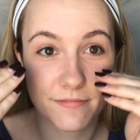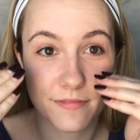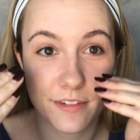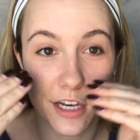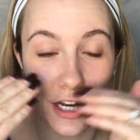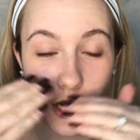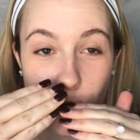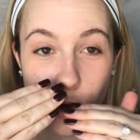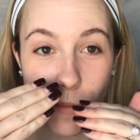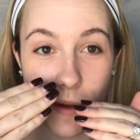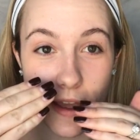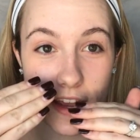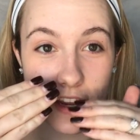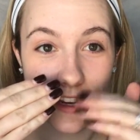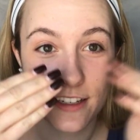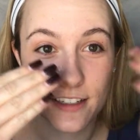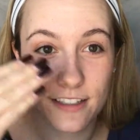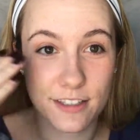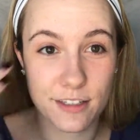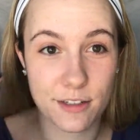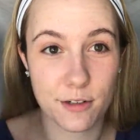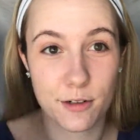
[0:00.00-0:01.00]
no
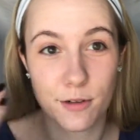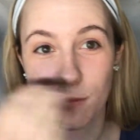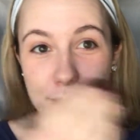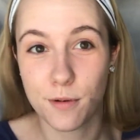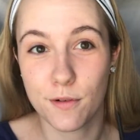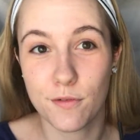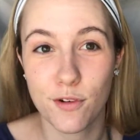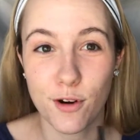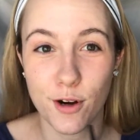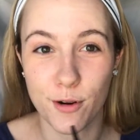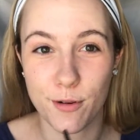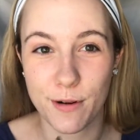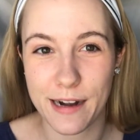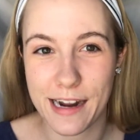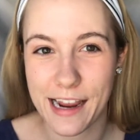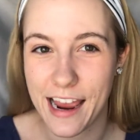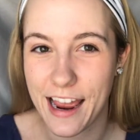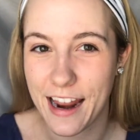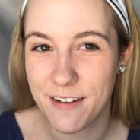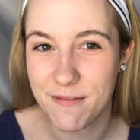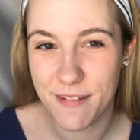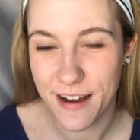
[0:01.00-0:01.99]
bags to before when I
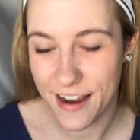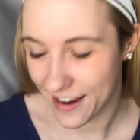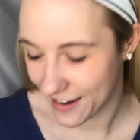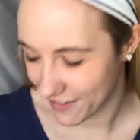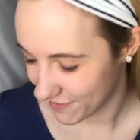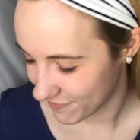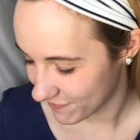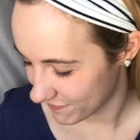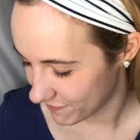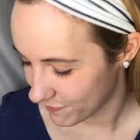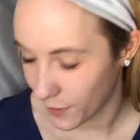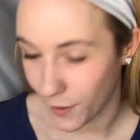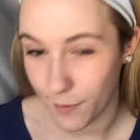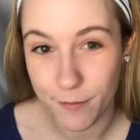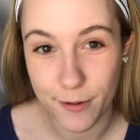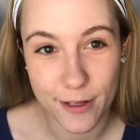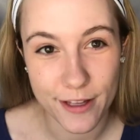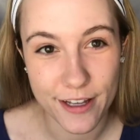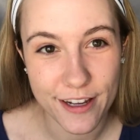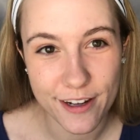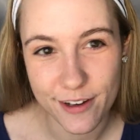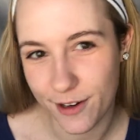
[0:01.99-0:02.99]
had my
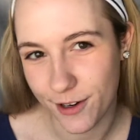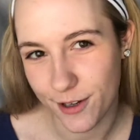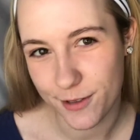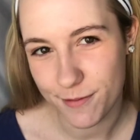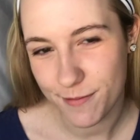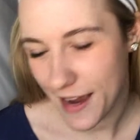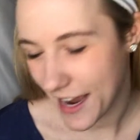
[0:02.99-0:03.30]
purpley gross